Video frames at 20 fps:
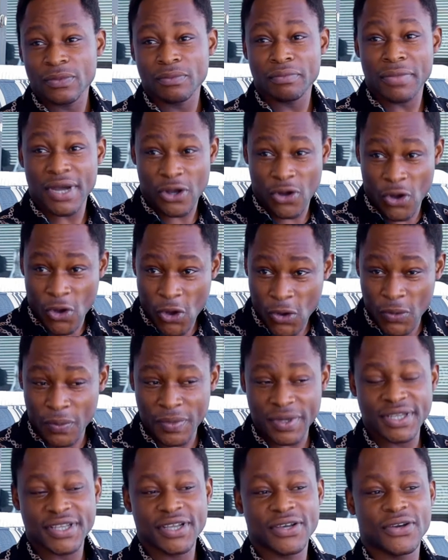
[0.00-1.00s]
back home
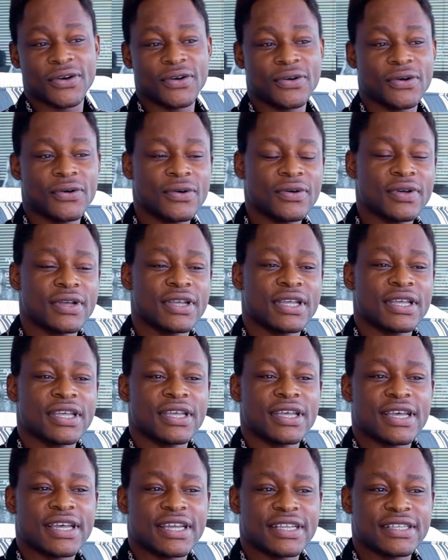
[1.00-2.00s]
in the Congo,
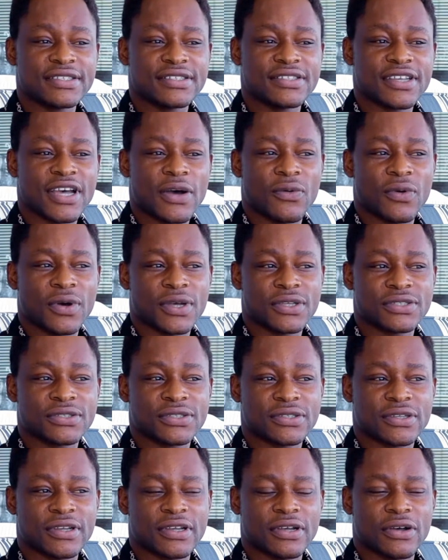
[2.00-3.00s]
and I was